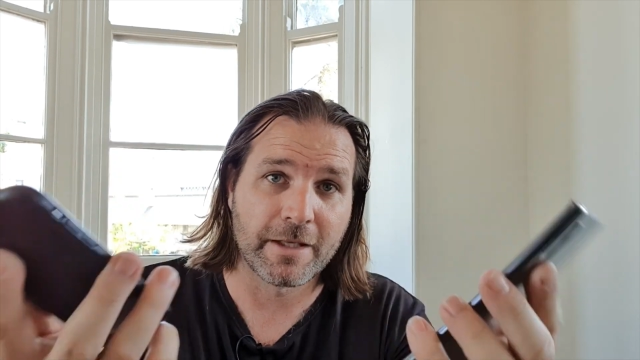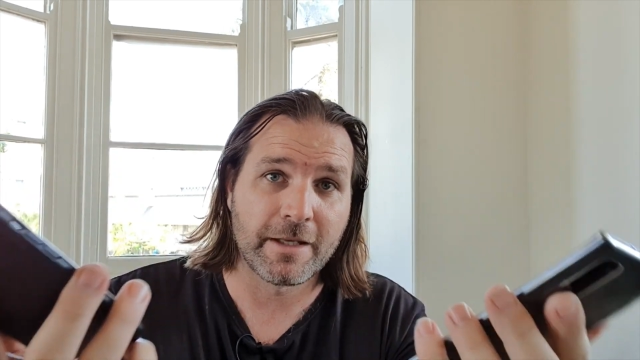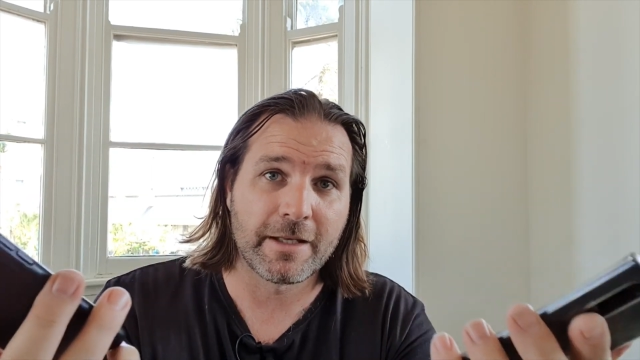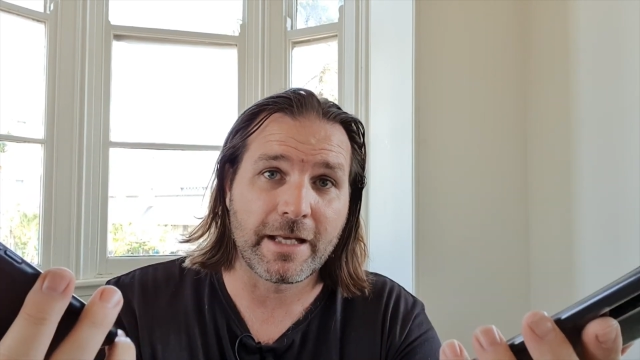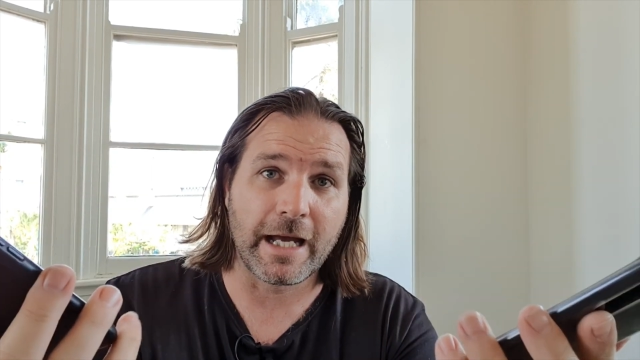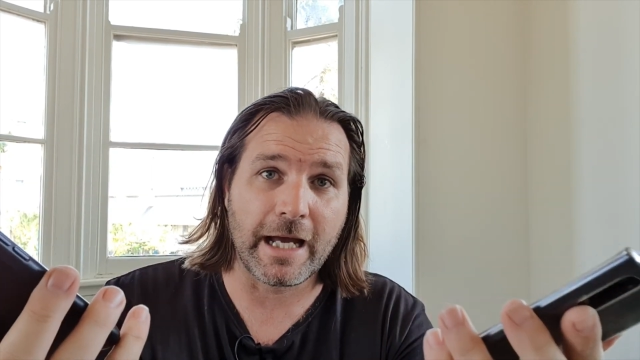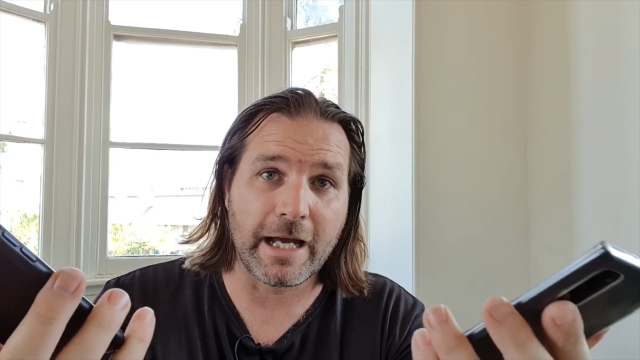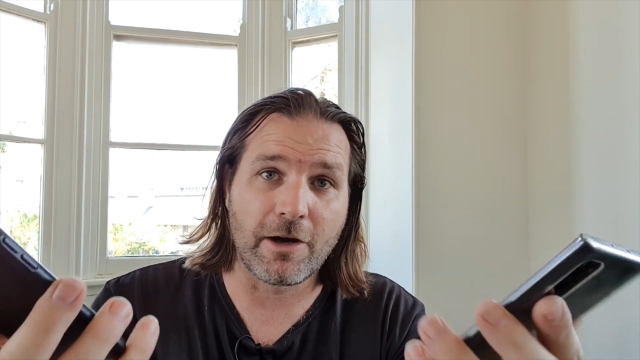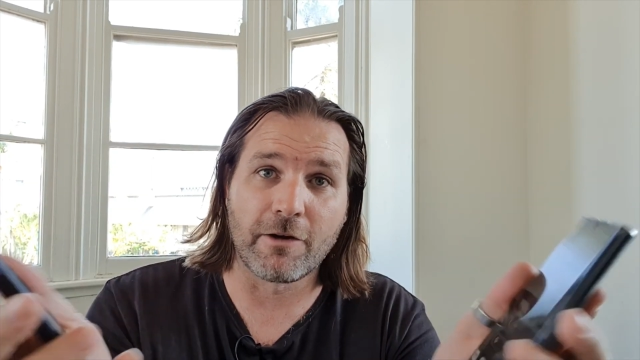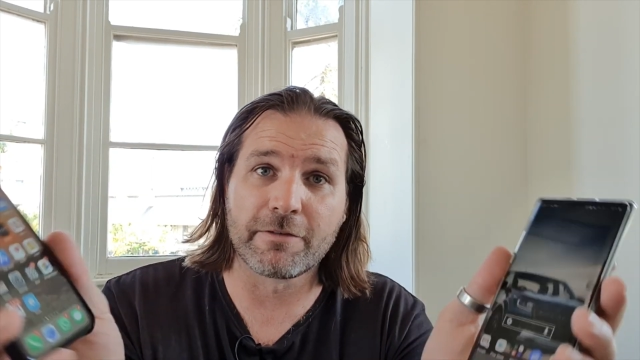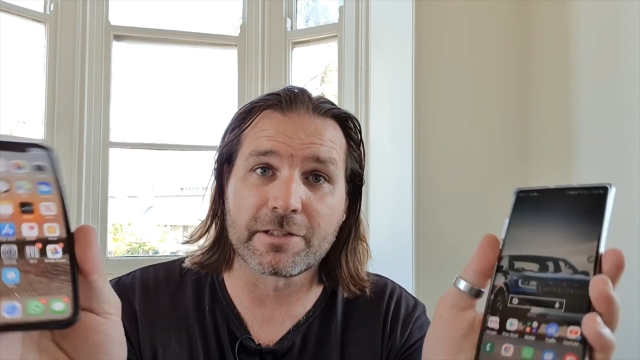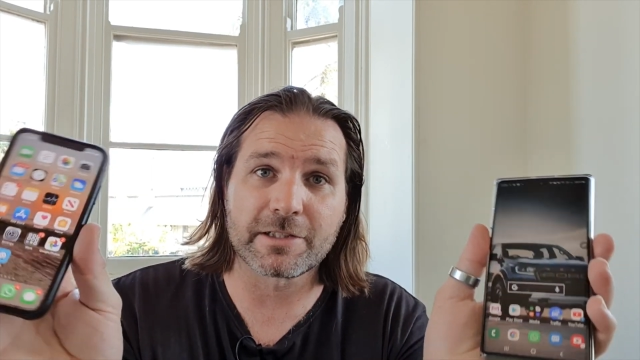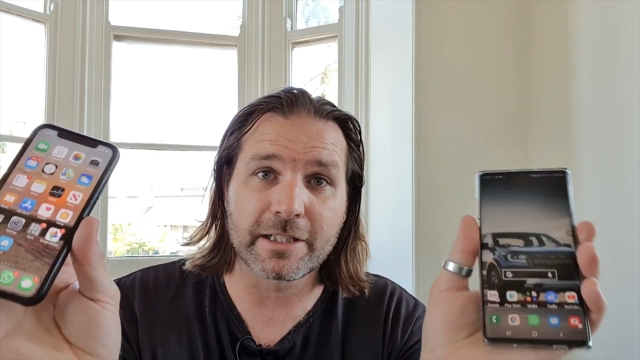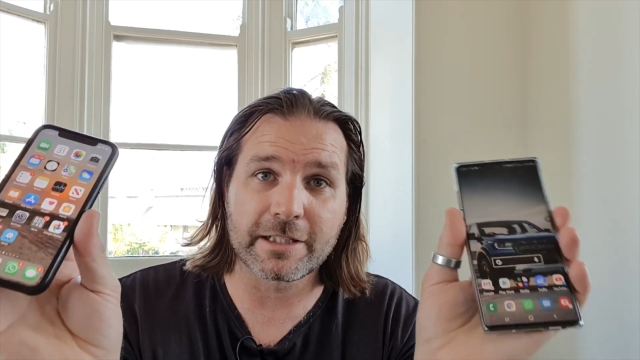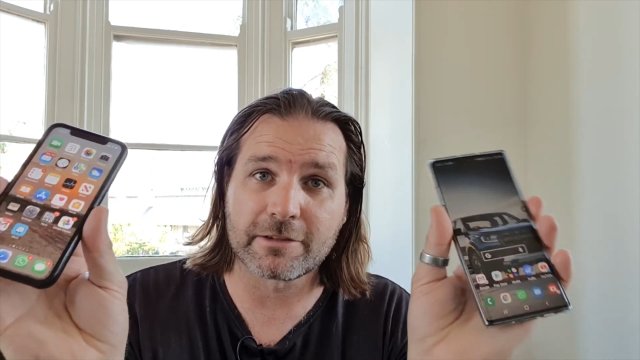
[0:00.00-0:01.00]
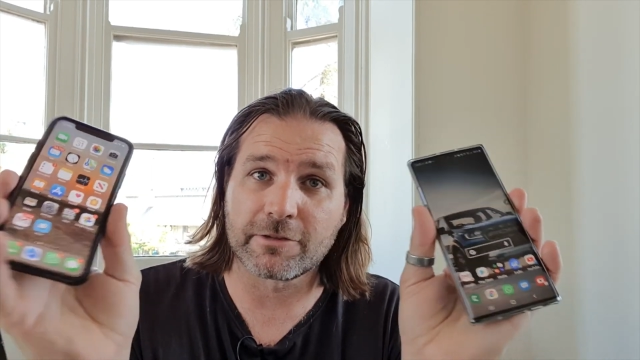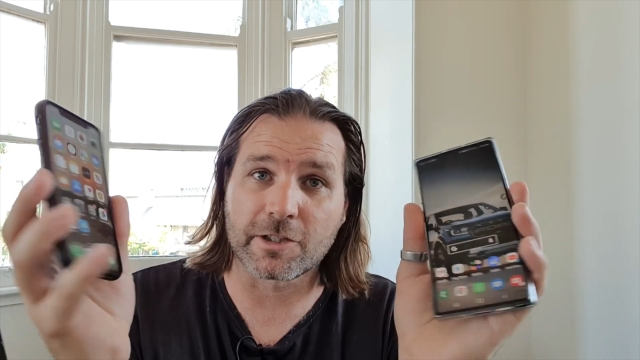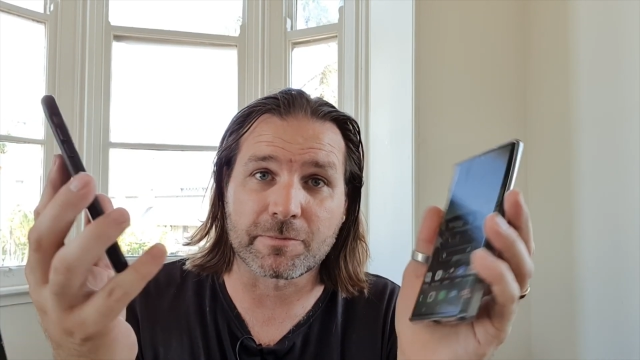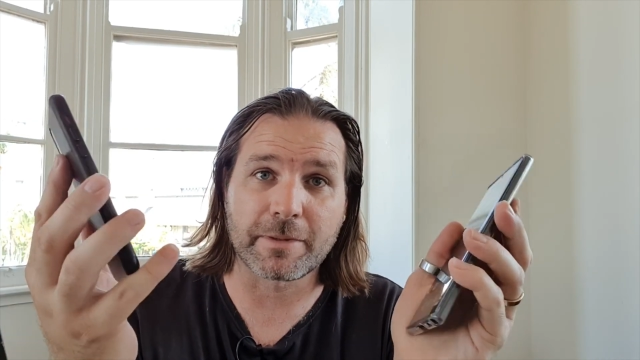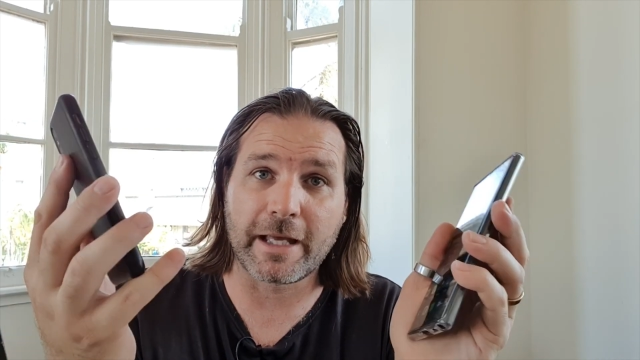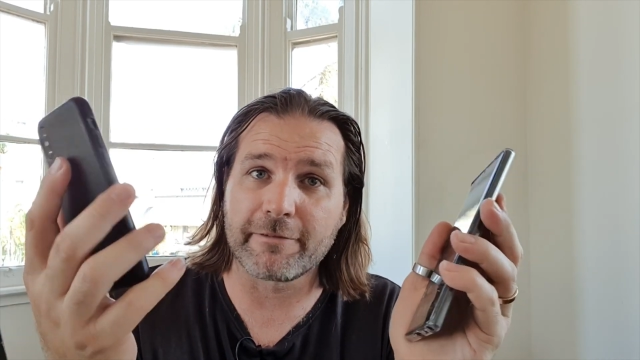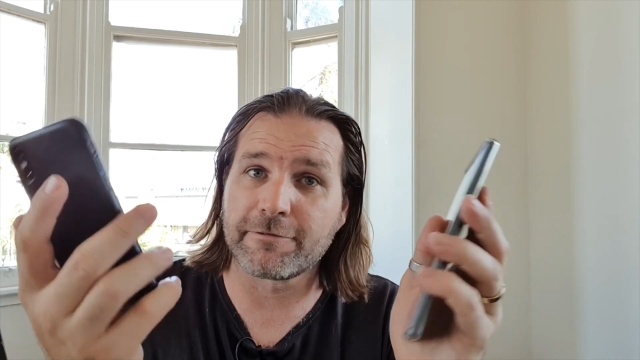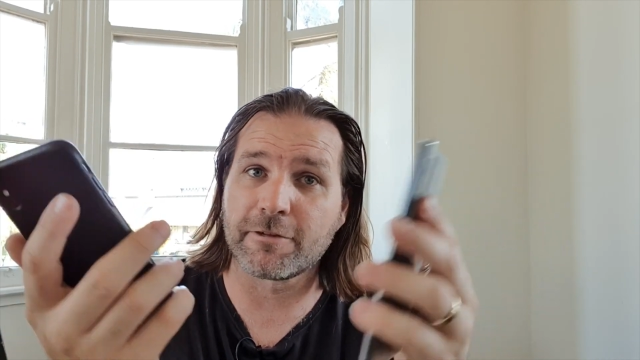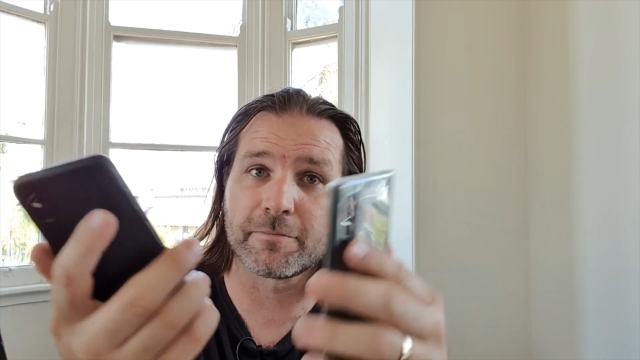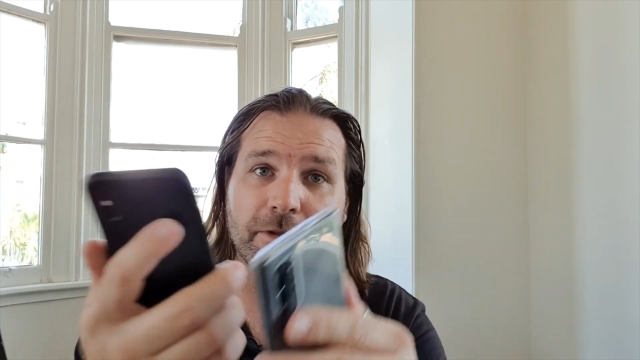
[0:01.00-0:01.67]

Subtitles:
Obviously cross-platform,